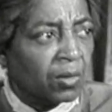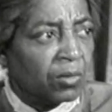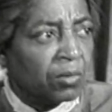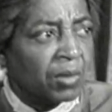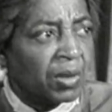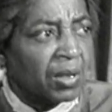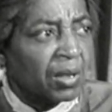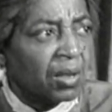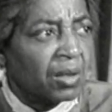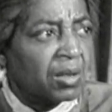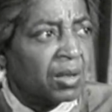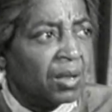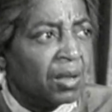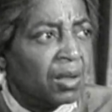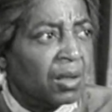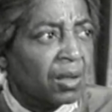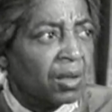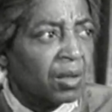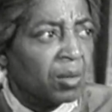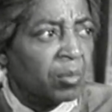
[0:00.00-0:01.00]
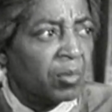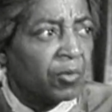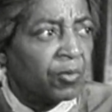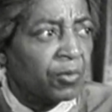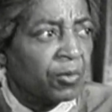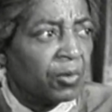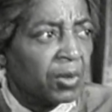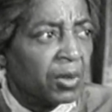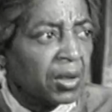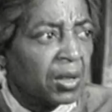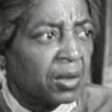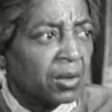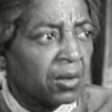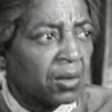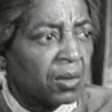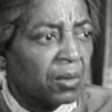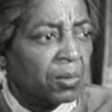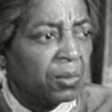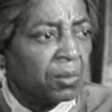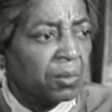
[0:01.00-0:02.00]
Drink your tea, honey, before it gets
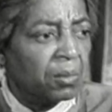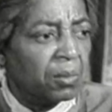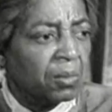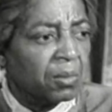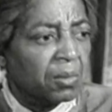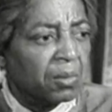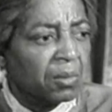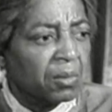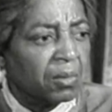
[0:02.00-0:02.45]
cool.